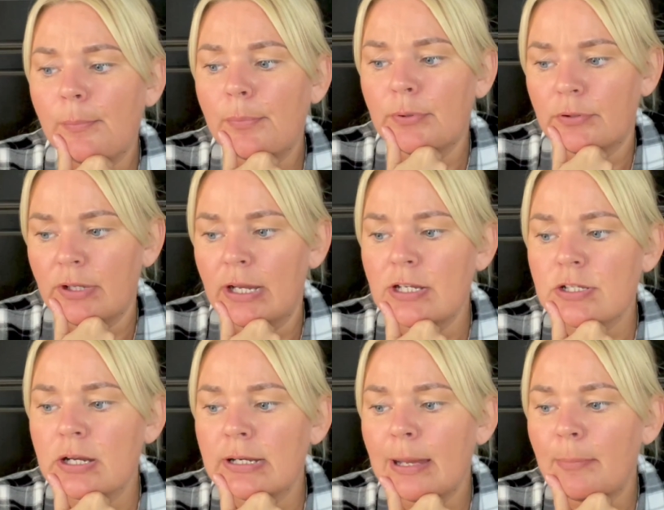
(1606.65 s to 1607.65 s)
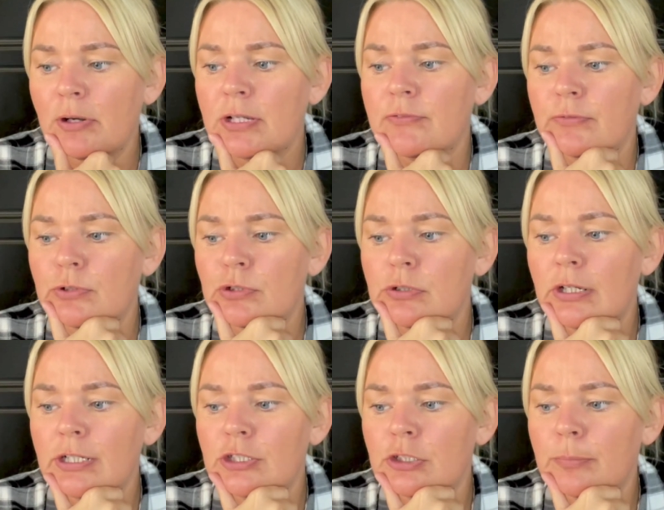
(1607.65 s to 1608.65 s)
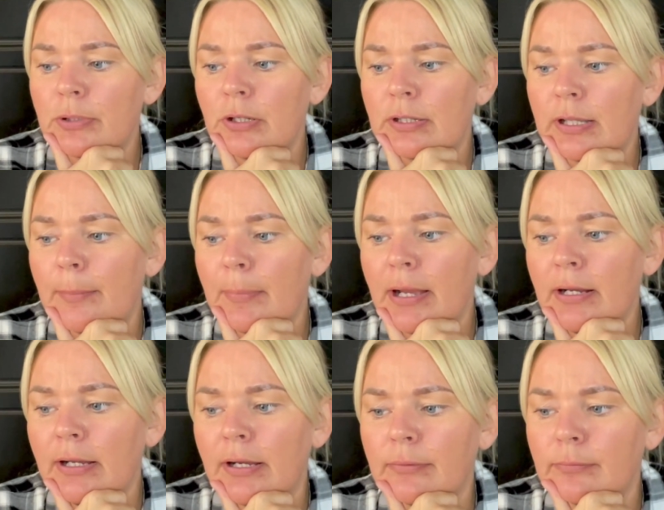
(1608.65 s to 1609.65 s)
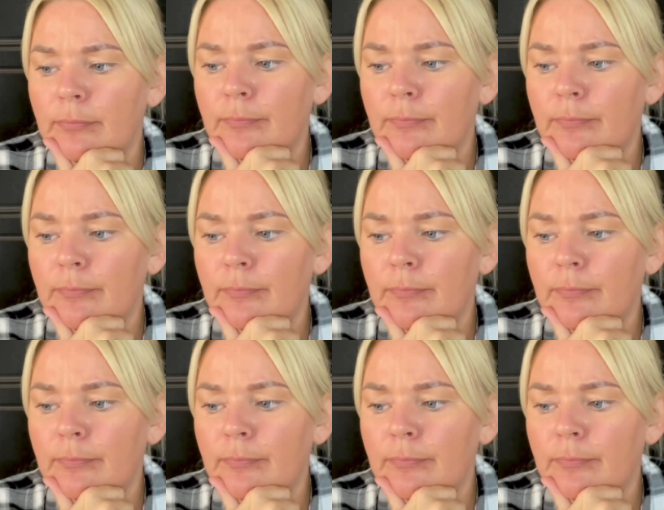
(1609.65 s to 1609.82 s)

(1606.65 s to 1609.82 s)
But Kenny's got an app on his phone, surely it should be on that by now.